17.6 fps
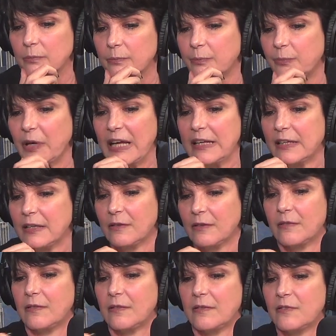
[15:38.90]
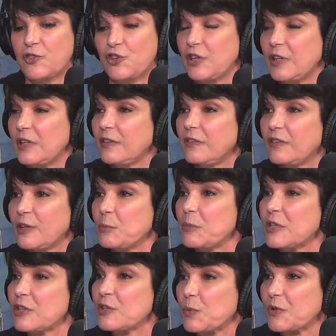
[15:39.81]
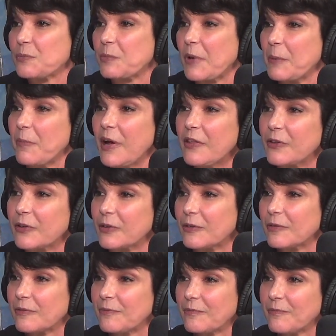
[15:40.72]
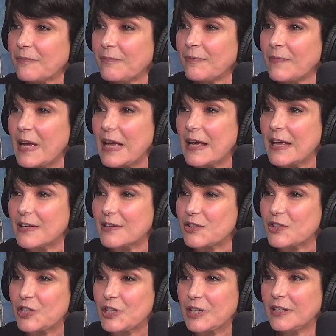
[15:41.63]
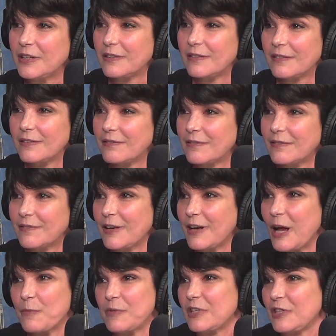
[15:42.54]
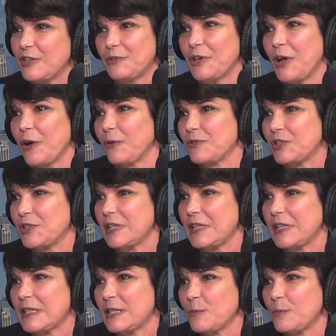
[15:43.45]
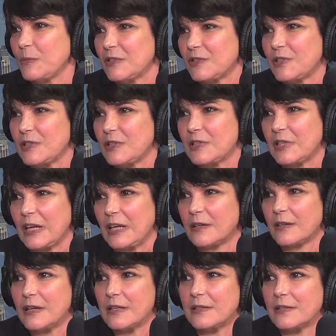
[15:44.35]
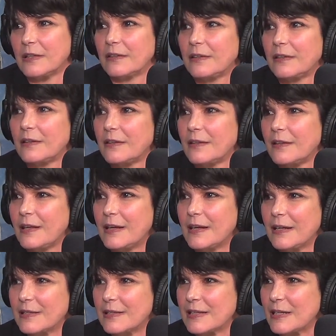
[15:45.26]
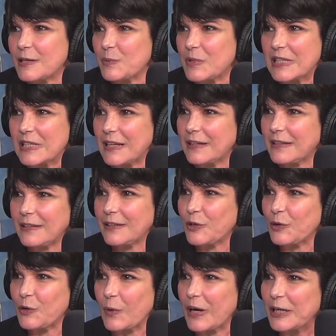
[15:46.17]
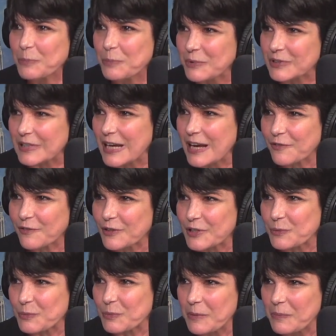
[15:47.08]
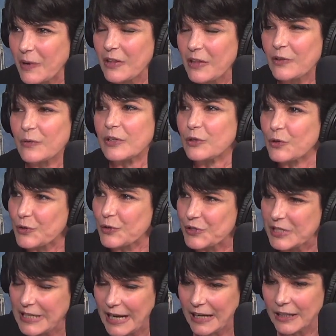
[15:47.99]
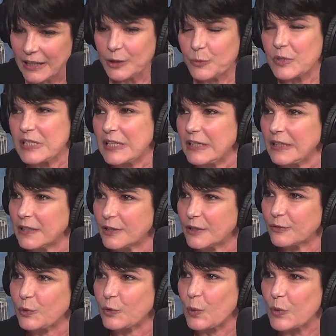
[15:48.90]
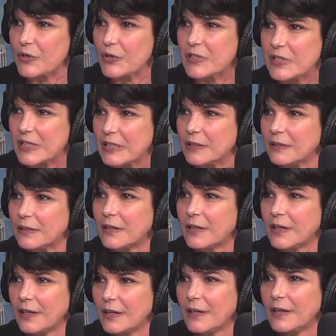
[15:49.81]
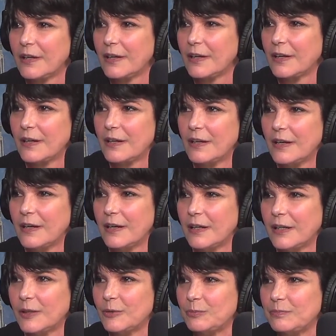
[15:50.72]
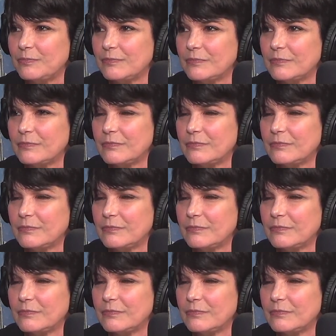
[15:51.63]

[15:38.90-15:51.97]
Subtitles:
But Jean Simmons was my mother. Hmm. And she, I mean, you know Jean Simmons. Yeah. She's done a zillion things. It was like incredible to have her as my mother. And Kirstie Alley was in it, of course. Yeah. And